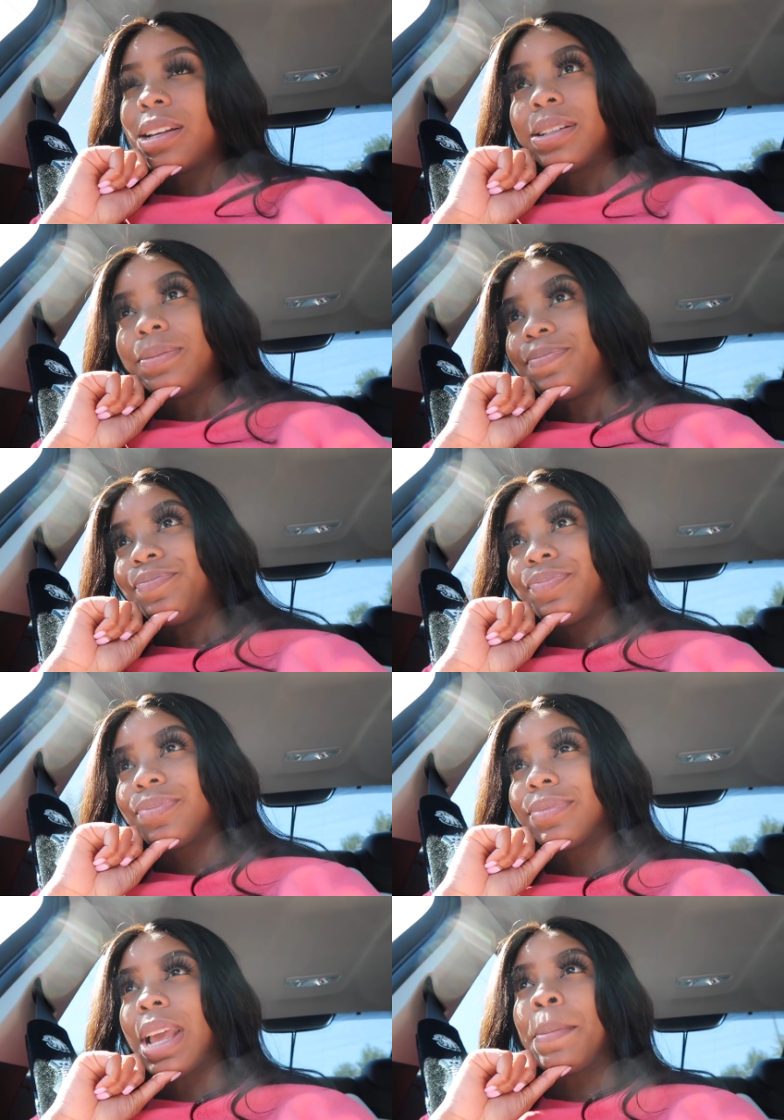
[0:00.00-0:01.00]
um
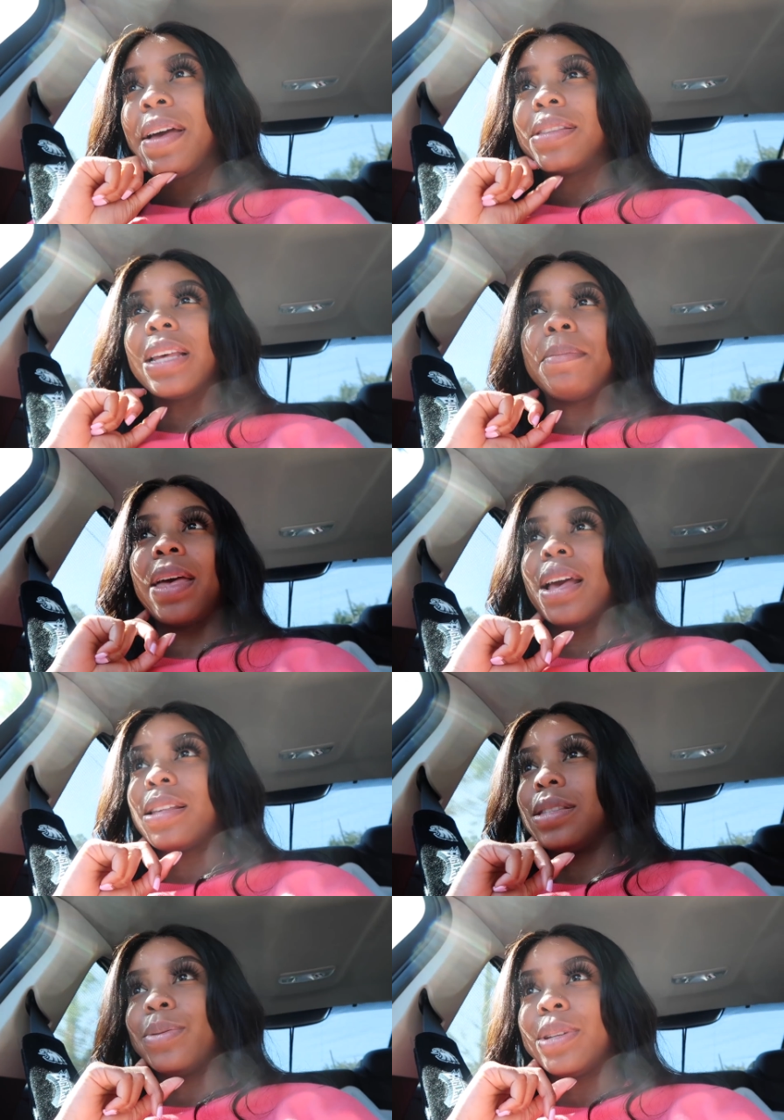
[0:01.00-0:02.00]
i'm gonna have to come back
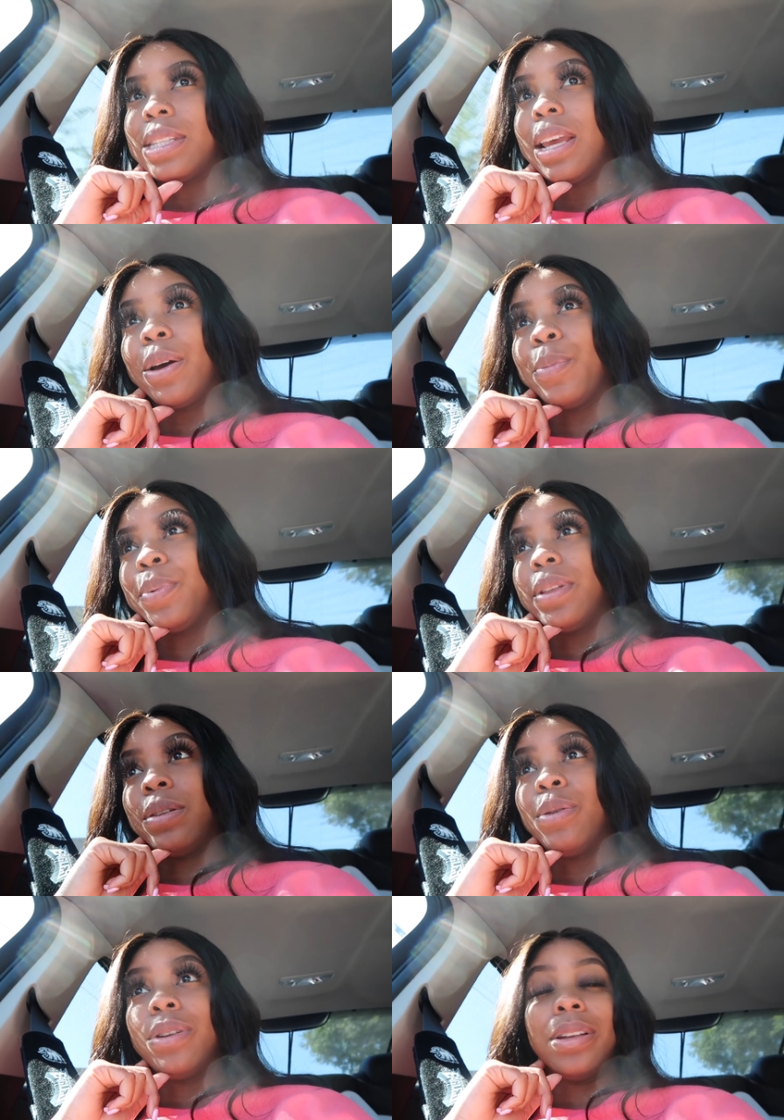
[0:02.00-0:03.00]
as soon as they
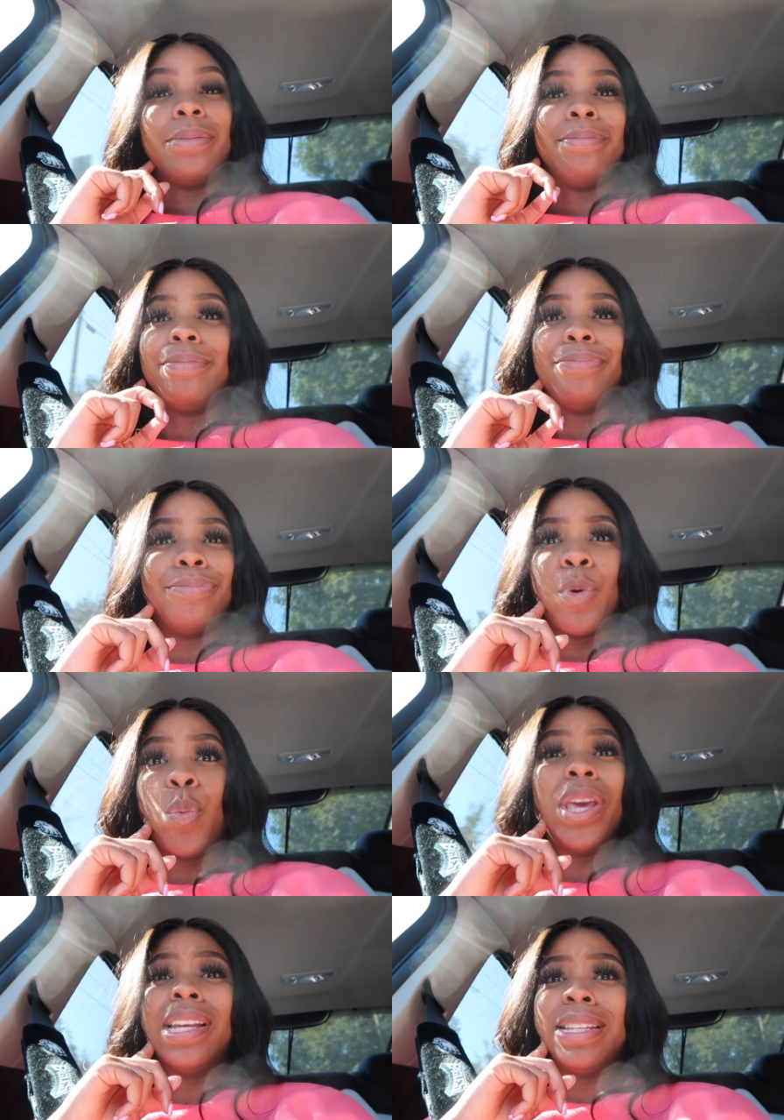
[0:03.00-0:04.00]
open on a, a
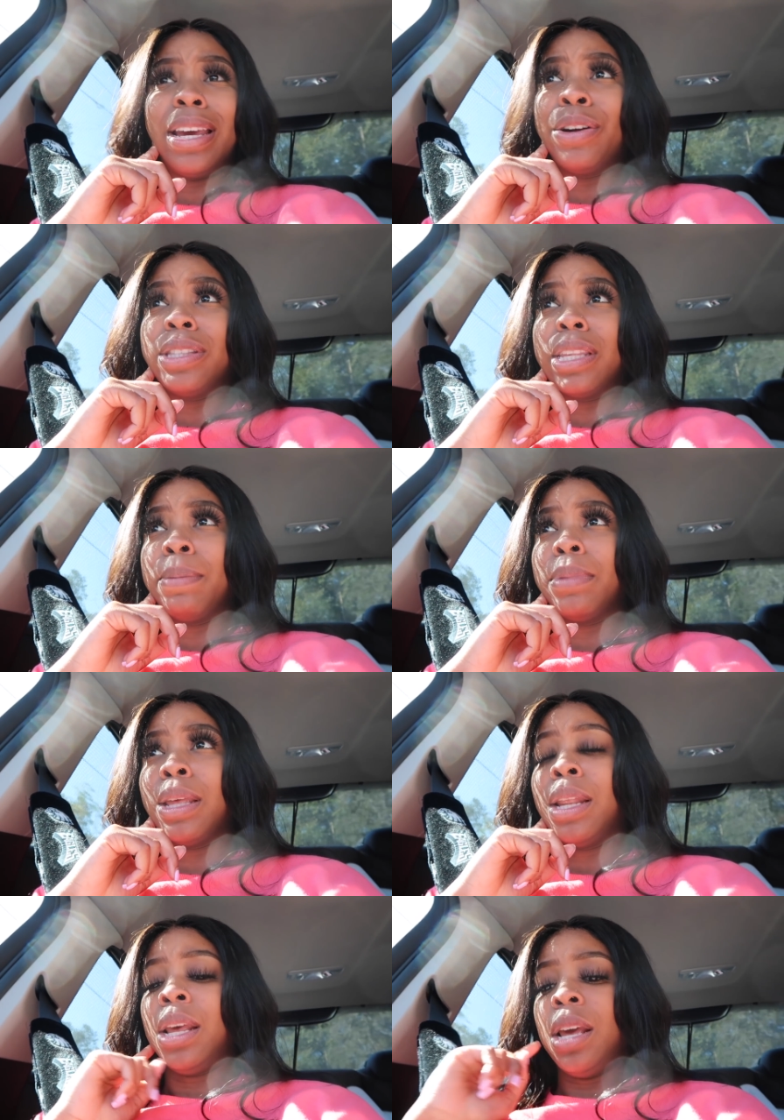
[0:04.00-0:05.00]
weekday or
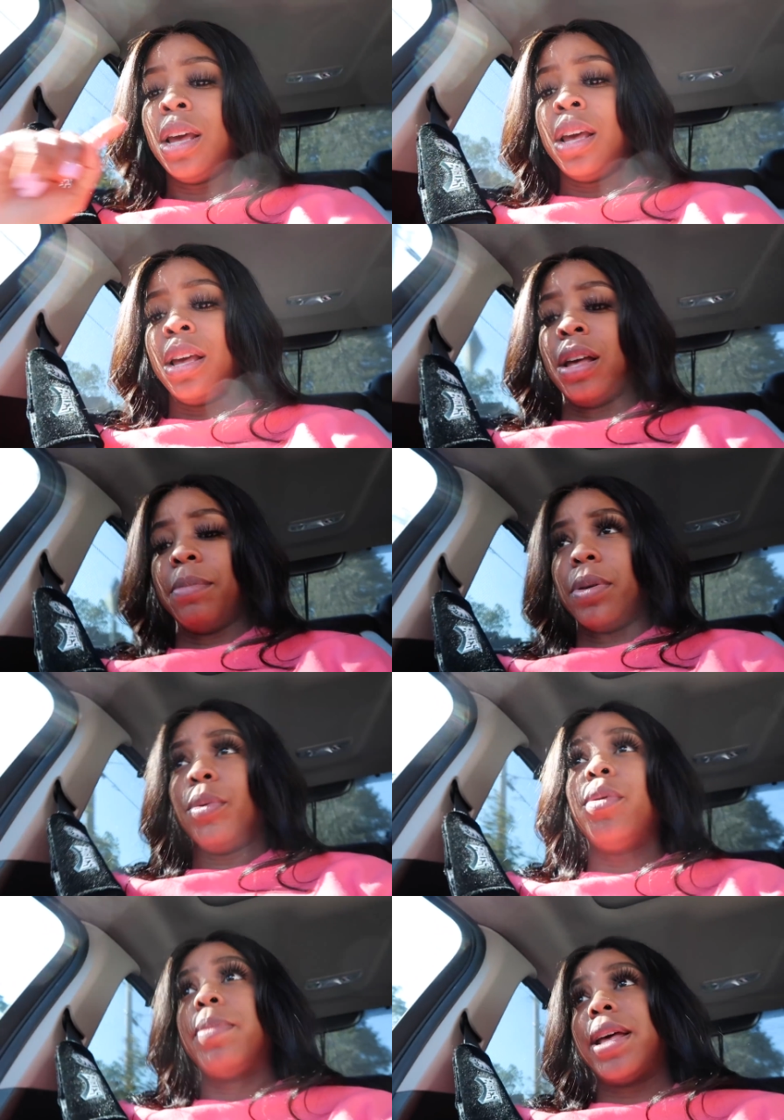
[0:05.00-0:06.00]
something but
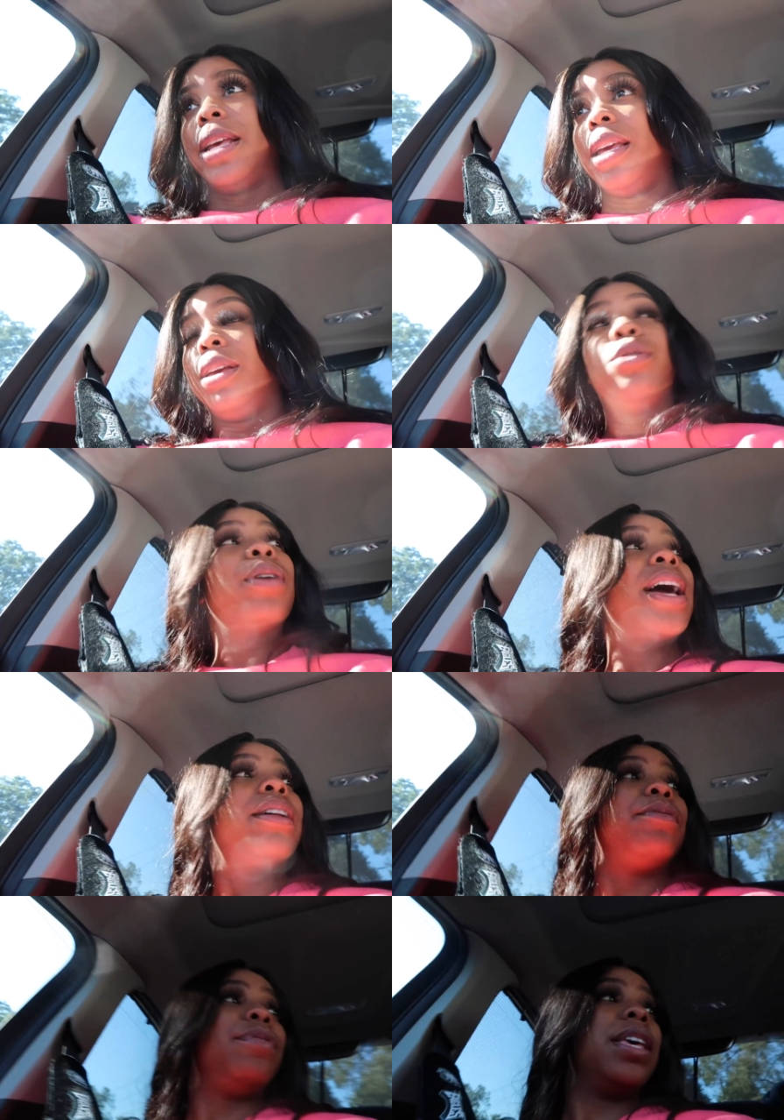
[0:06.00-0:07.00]
what we about to eat you
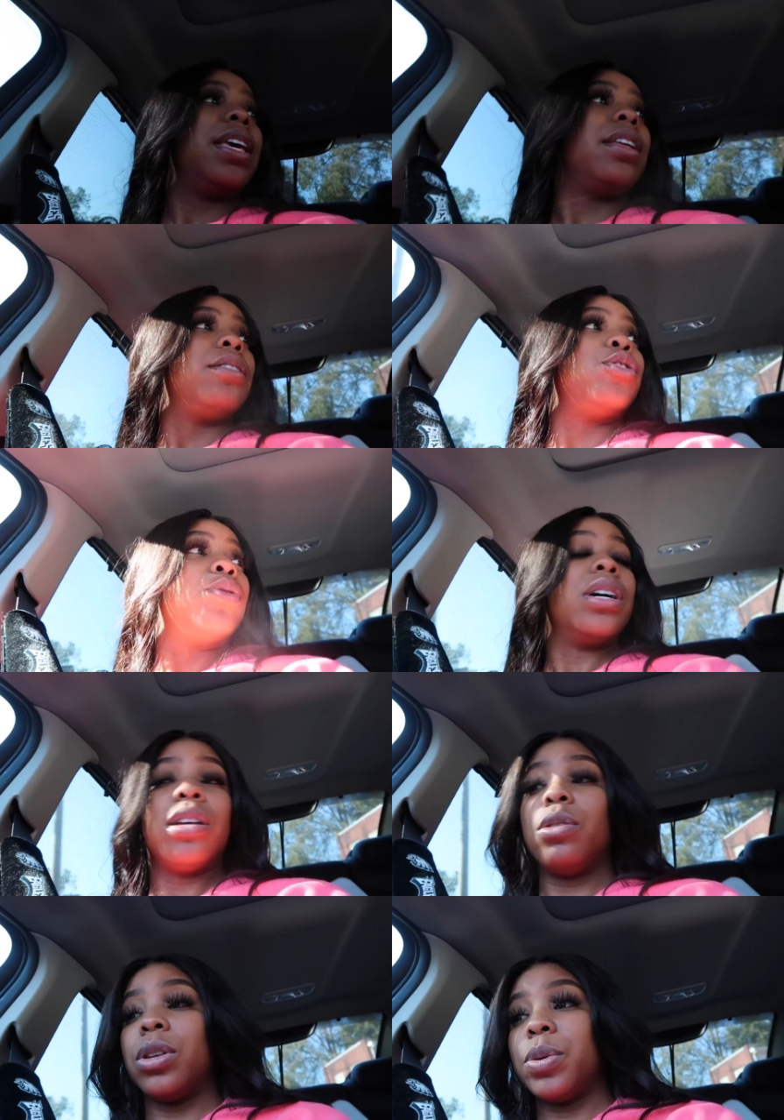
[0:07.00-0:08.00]
had a vegan
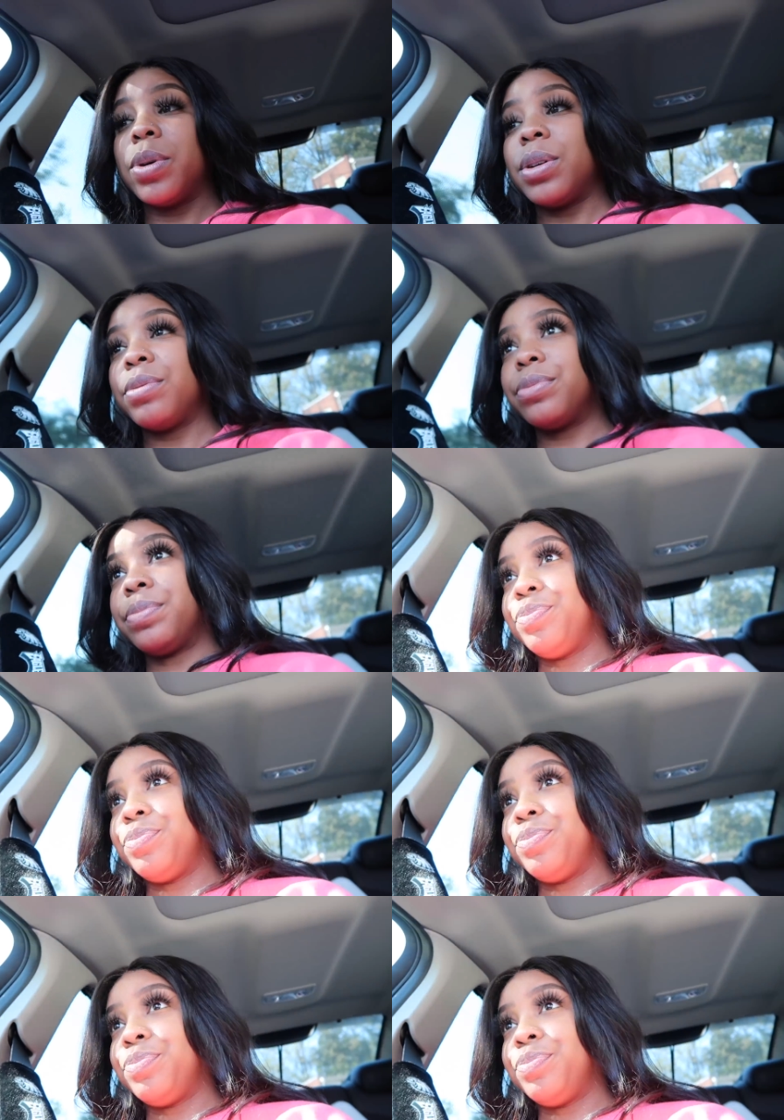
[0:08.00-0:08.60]
truck you knew of